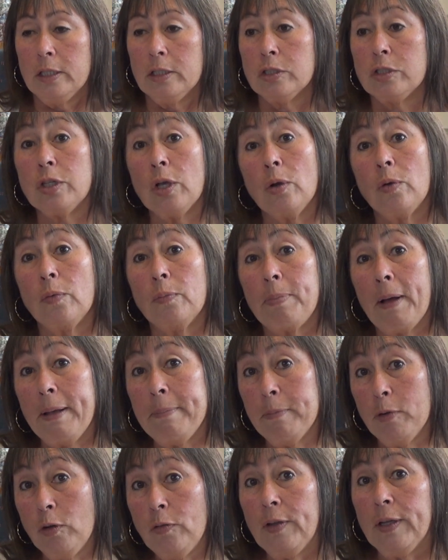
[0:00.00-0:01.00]
So by
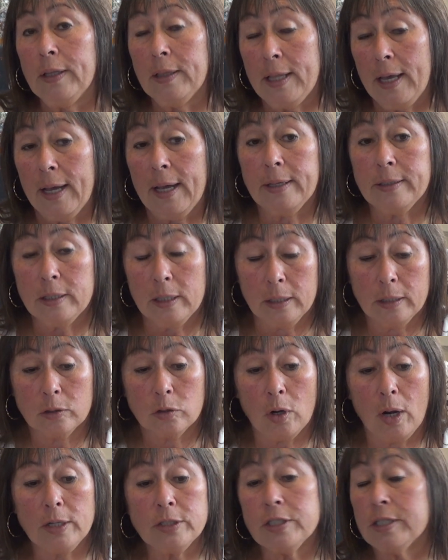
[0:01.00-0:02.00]
moving that
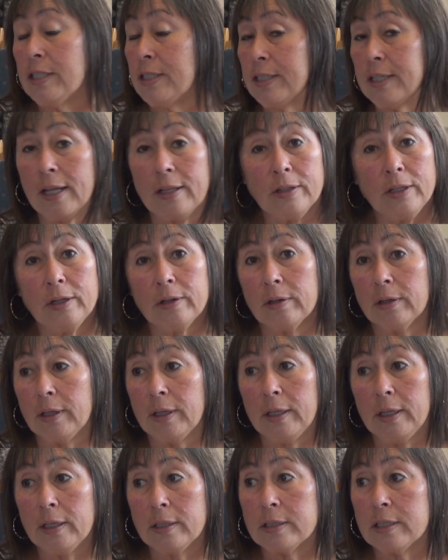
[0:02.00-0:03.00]
cross stitch down there,
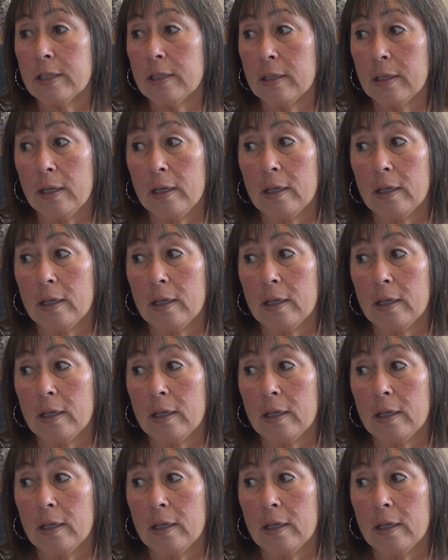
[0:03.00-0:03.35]
it,